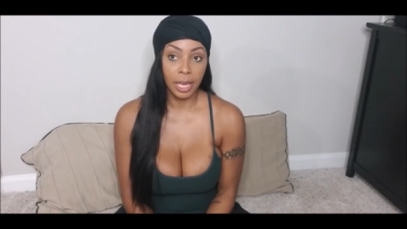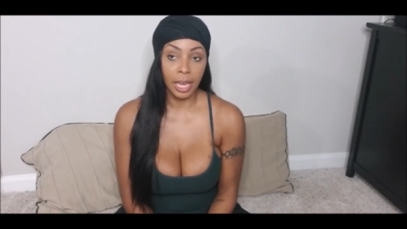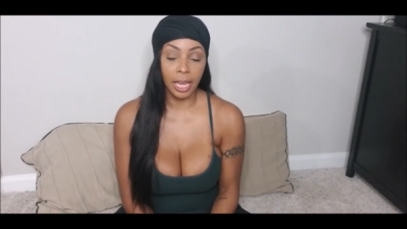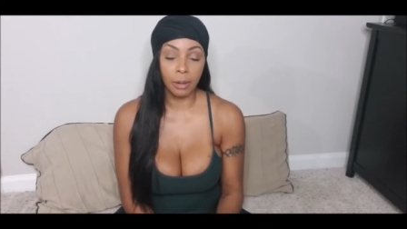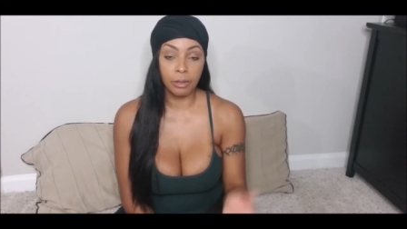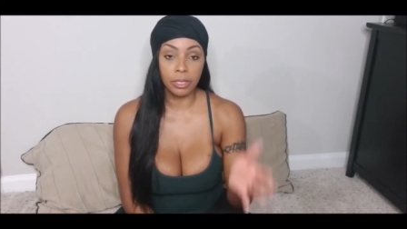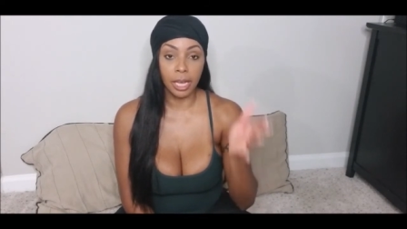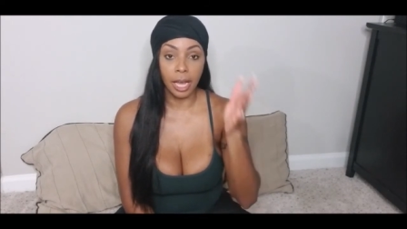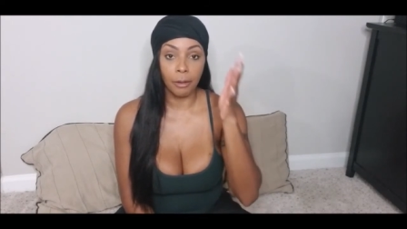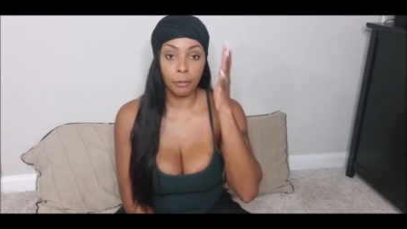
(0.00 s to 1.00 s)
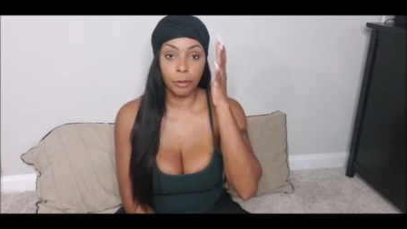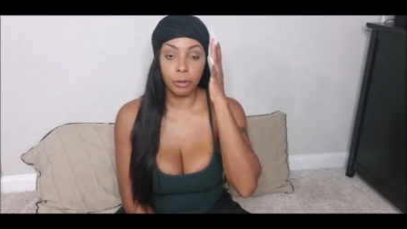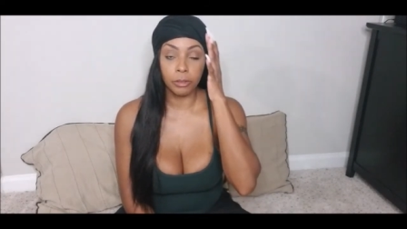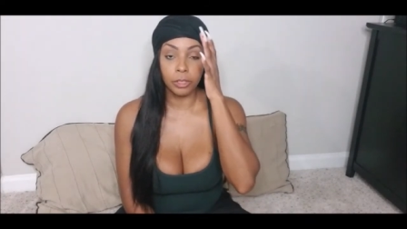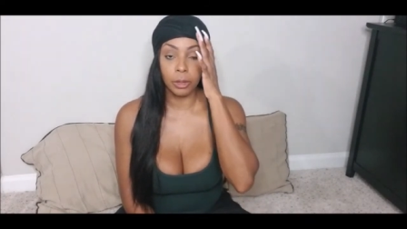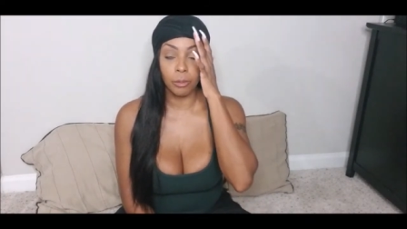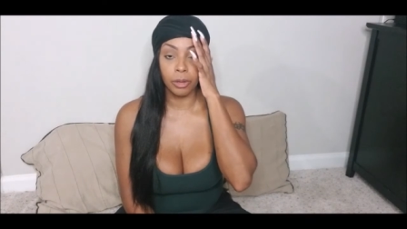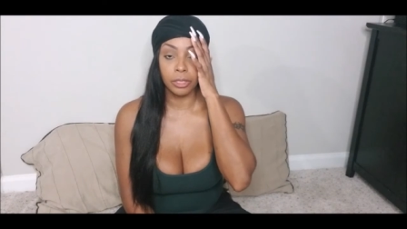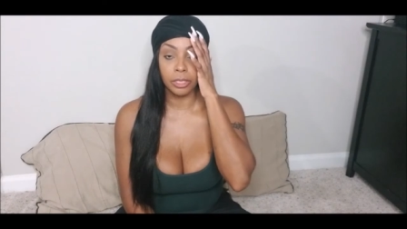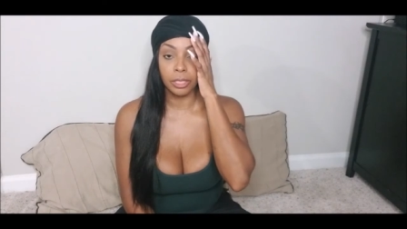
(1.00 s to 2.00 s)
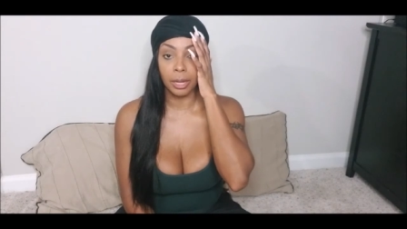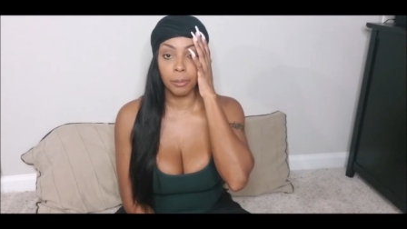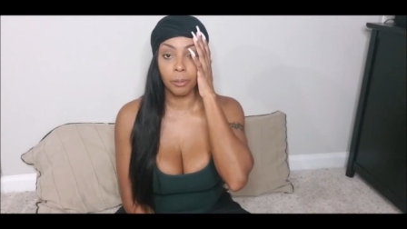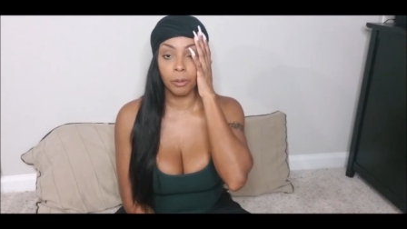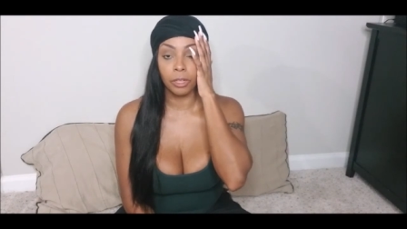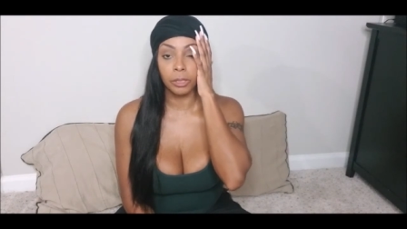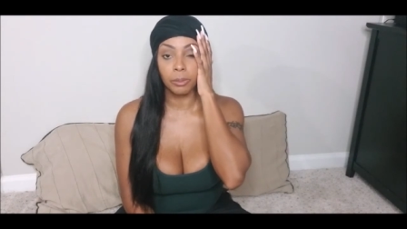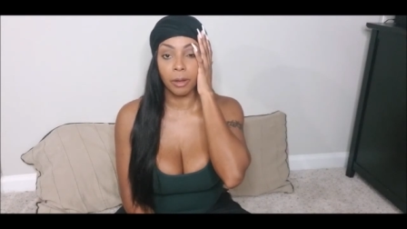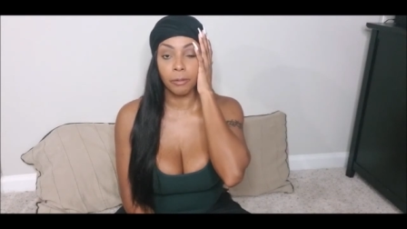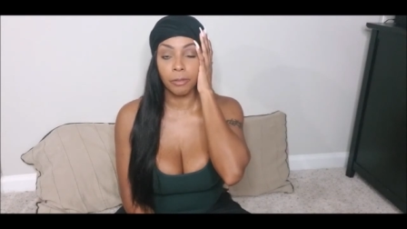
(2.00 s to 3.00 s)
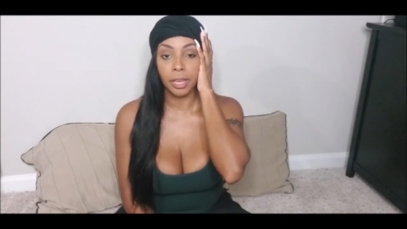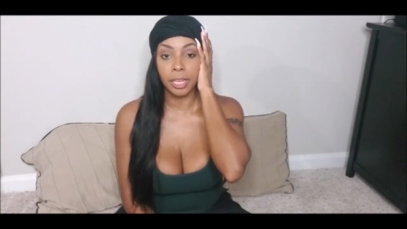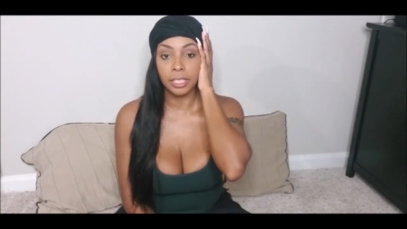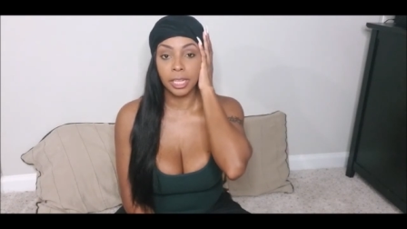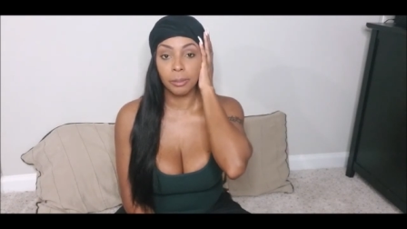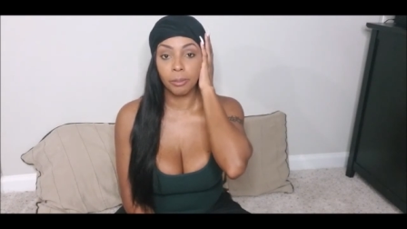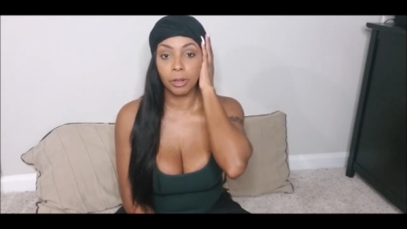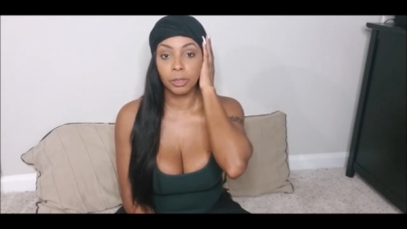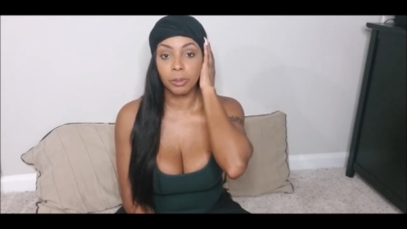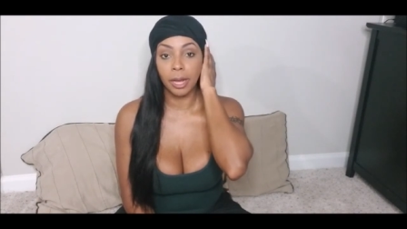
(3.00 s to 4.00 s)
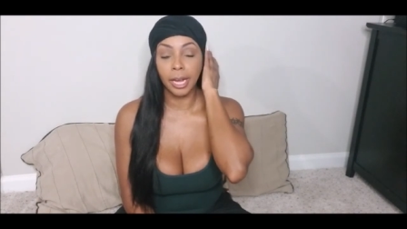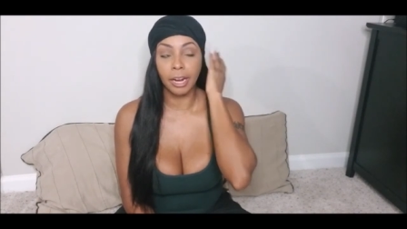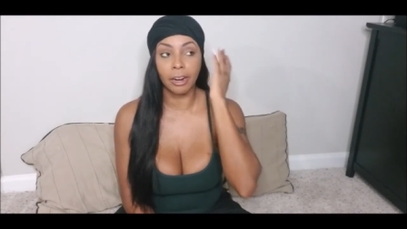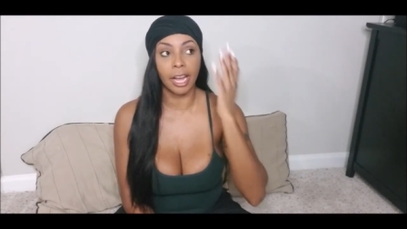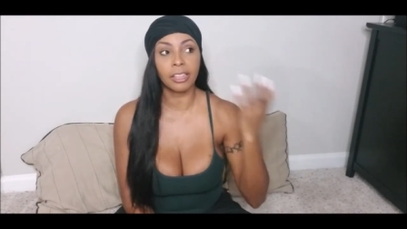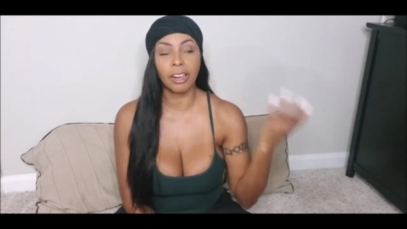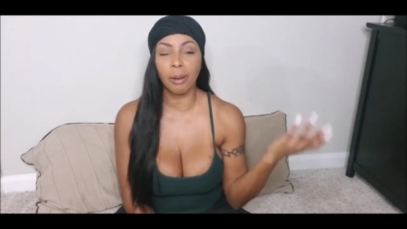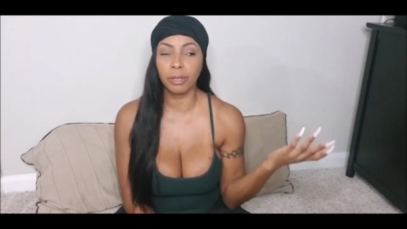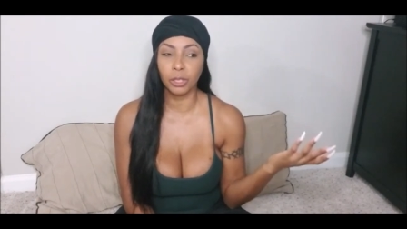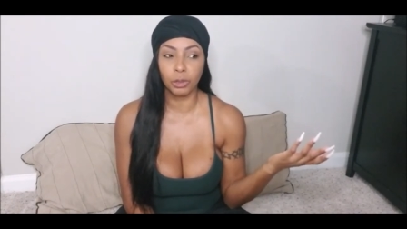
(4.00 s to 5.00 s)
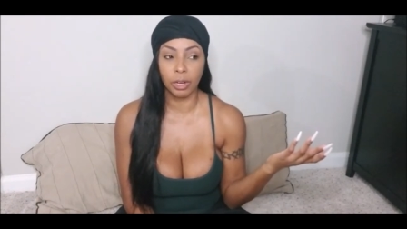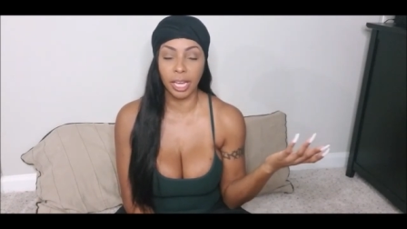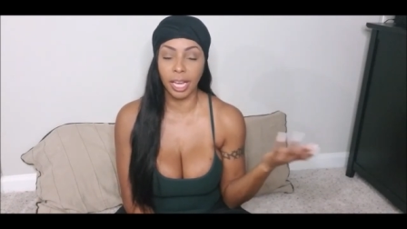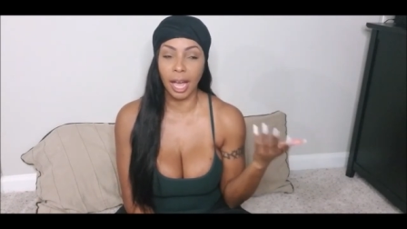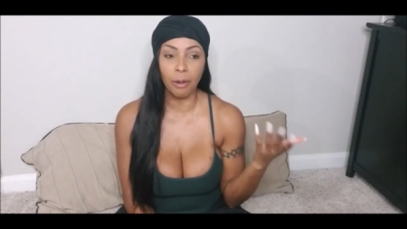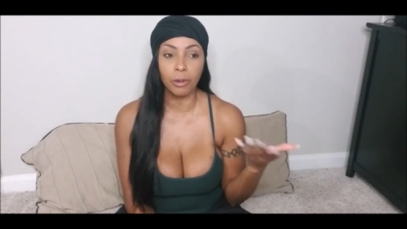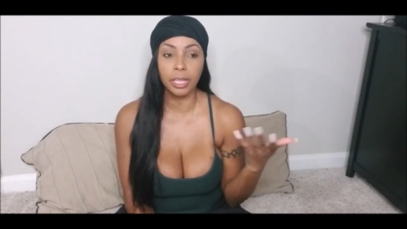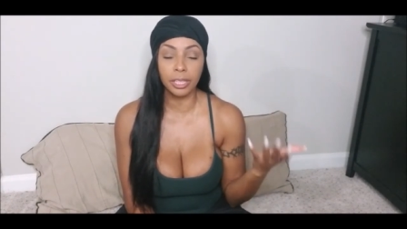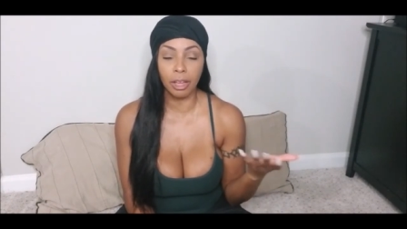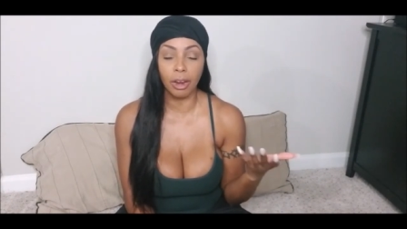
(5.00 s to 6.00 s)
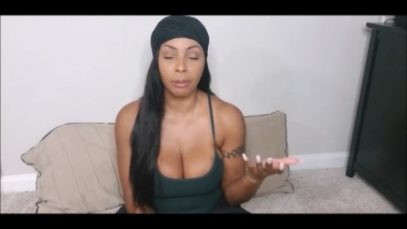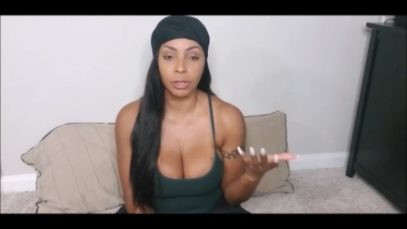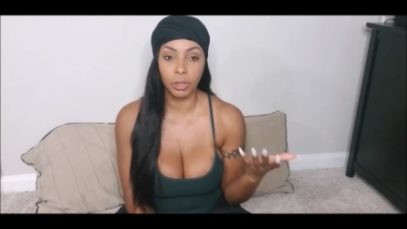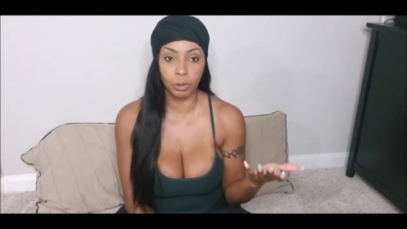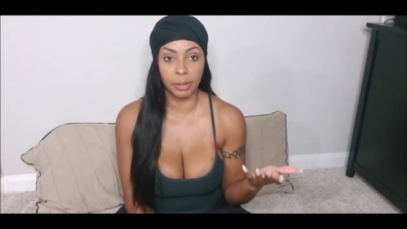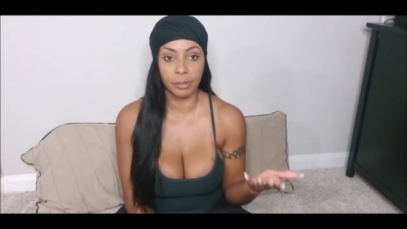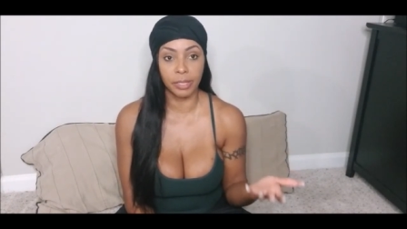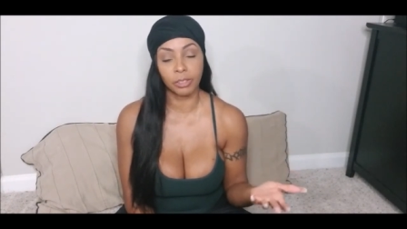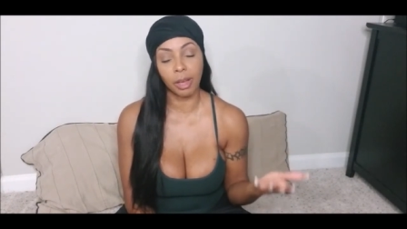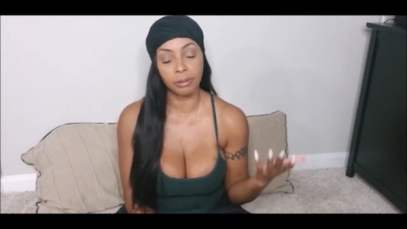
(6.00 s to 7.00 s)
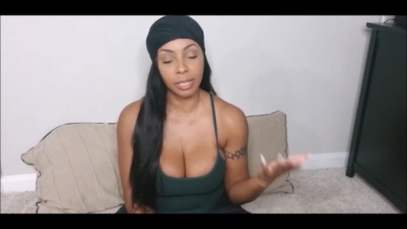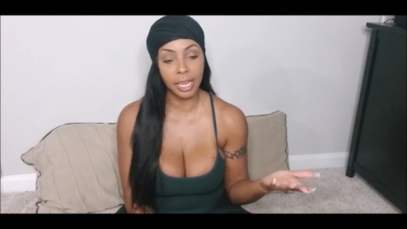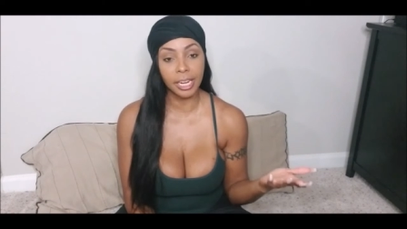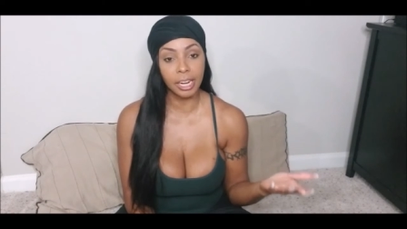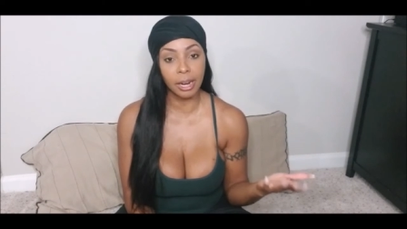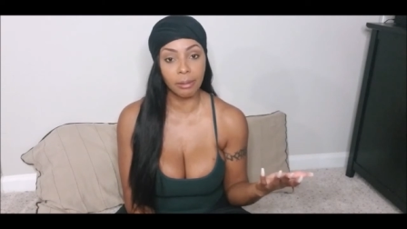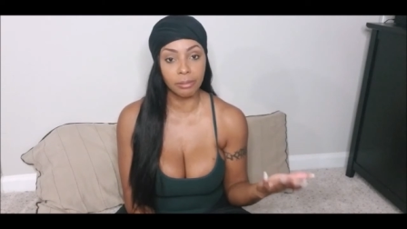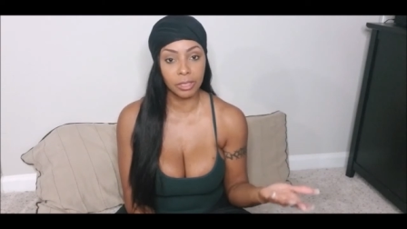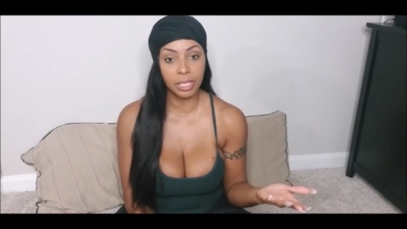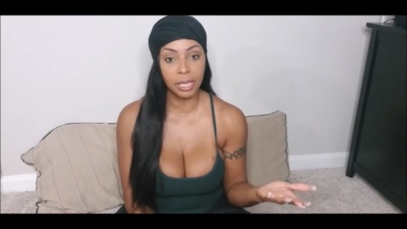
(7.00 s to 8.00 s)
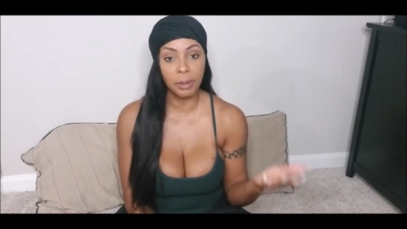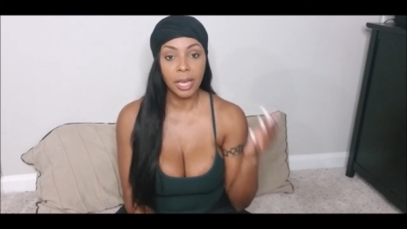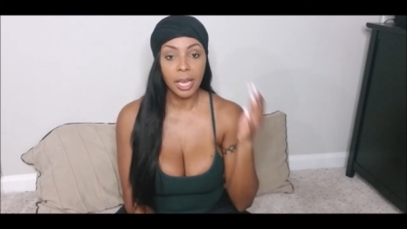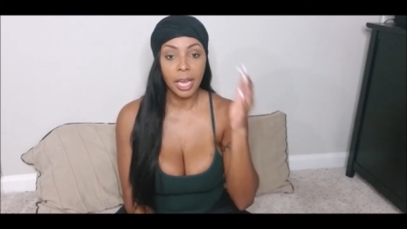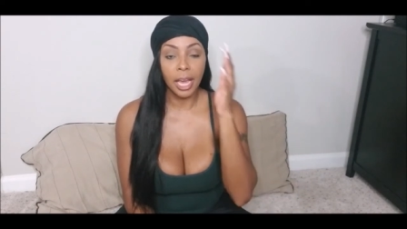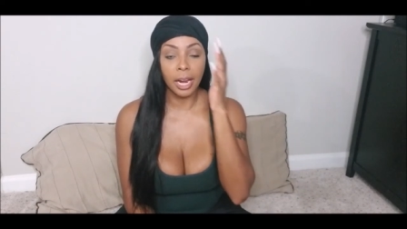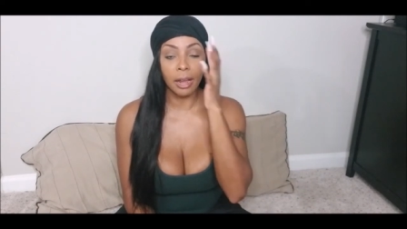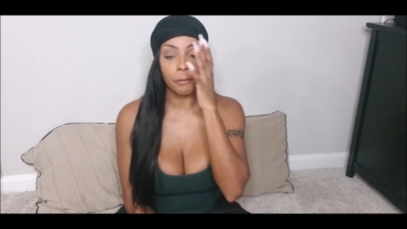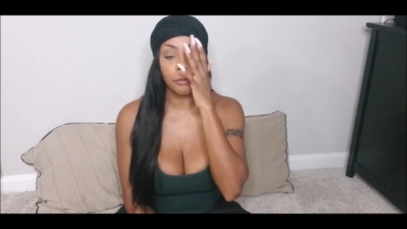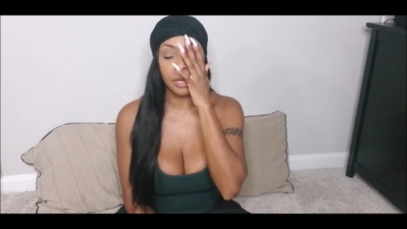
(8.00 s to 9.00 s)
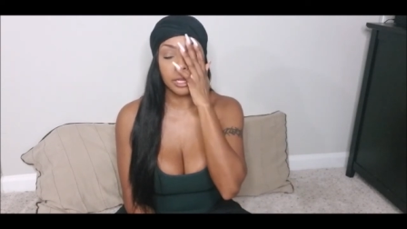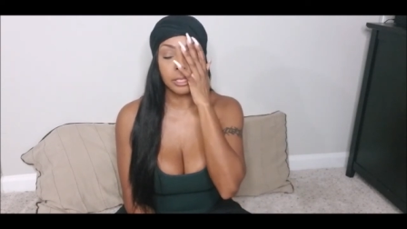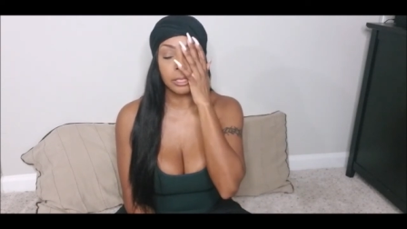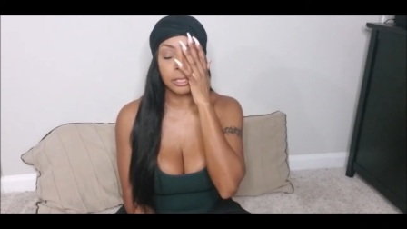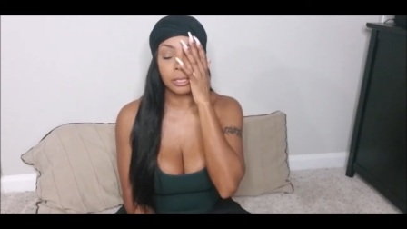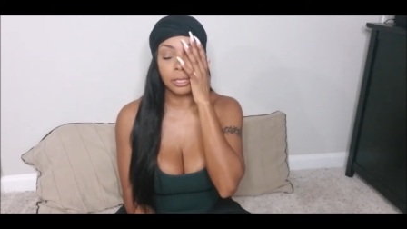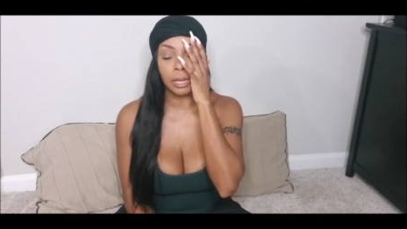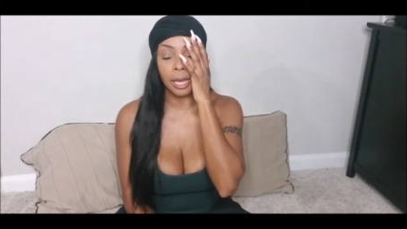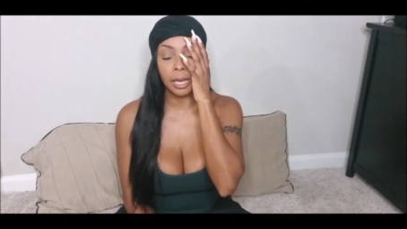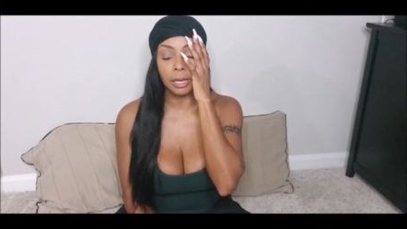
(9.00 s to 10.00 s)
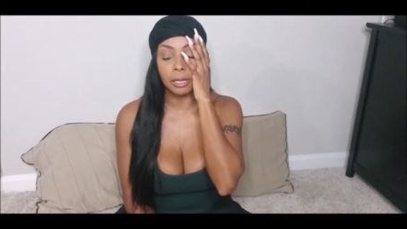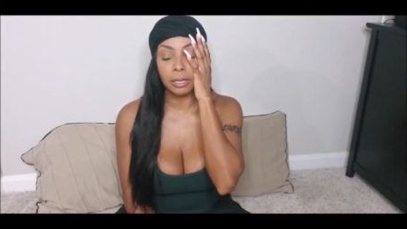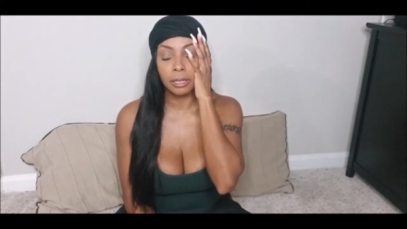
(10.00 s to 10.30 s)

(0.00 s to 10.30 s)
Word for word: And it was like I felt someone just like brush my face and brush my hair. And I thought I was like I really thought I was dreaming. So I was laying there and I'm asleep. And I feel like just this light